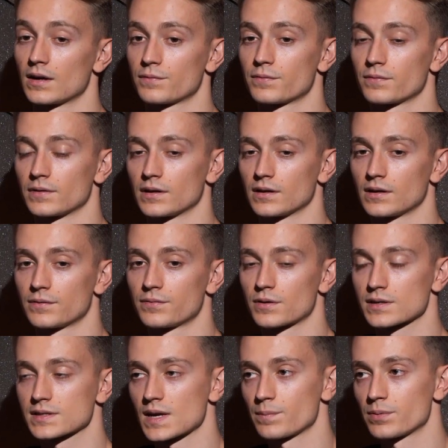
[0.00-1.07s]
for
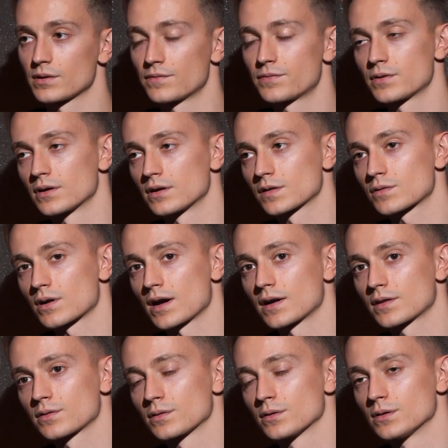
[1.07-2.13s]
example, if you are
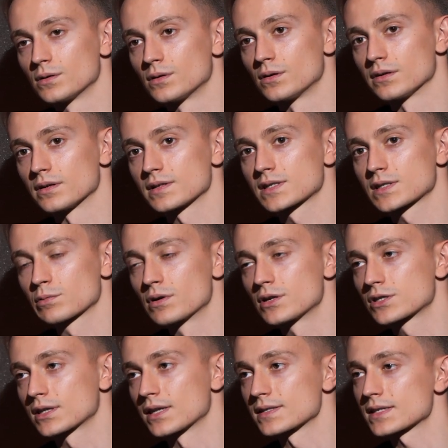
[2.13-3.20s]
trying to
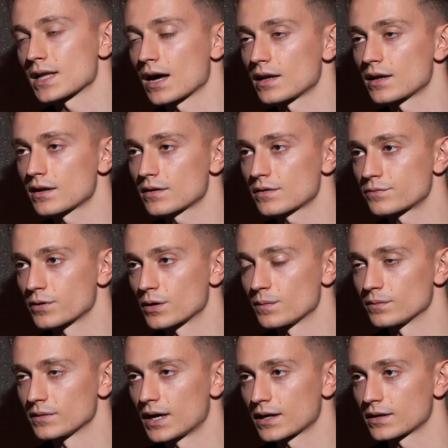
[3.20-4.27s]
switch the styling
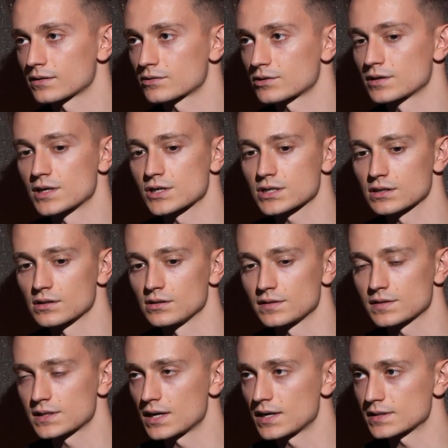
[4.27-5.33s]
from like traditional
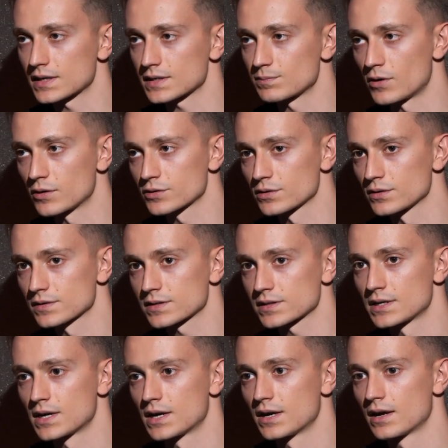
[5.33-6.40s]
CSS
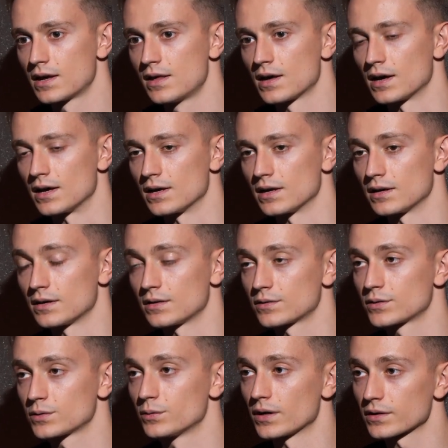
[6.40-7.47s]
modules
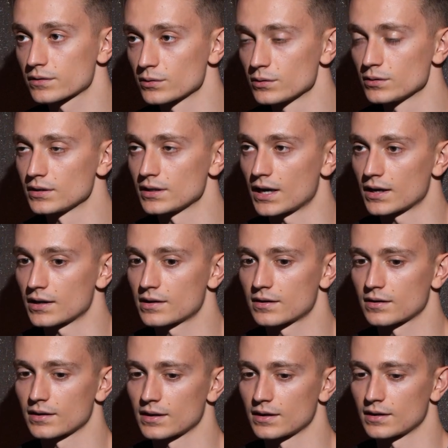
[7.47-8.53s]
to a tool like
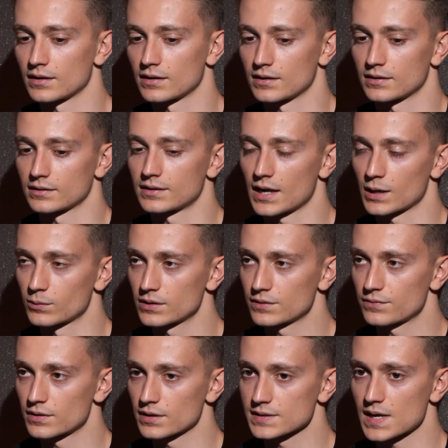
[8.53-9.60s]
Tailwind,
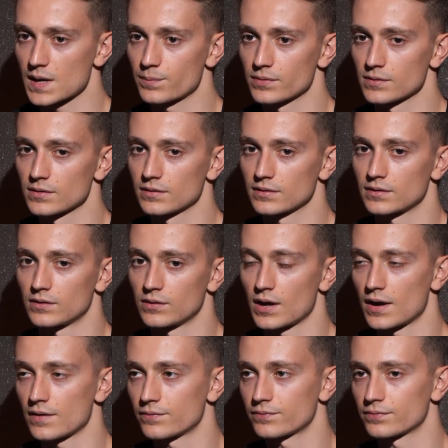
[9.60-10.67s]
for example, you
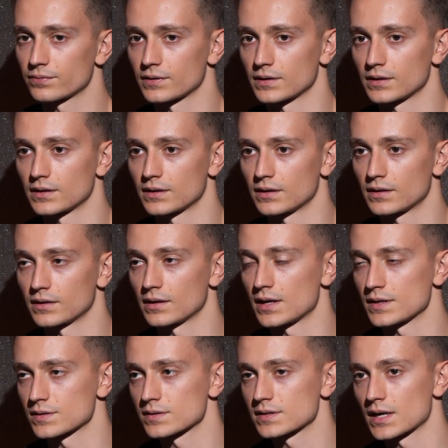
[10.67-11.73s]
have,
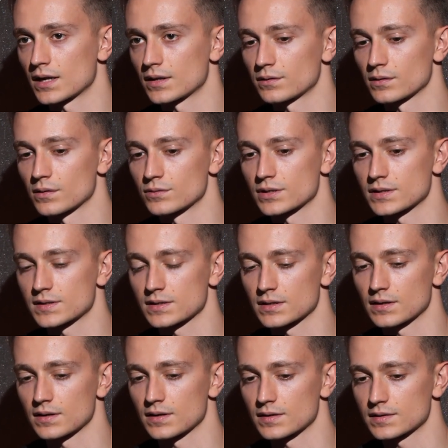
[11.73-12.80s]
as you said, just
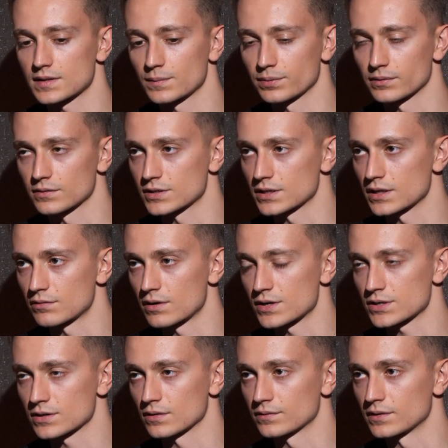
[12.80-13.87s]
simple
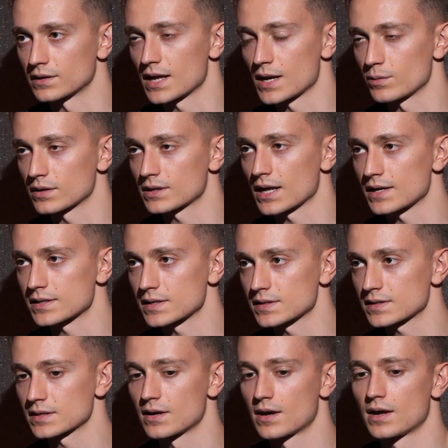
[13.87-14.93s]
generation of the Tailwind classes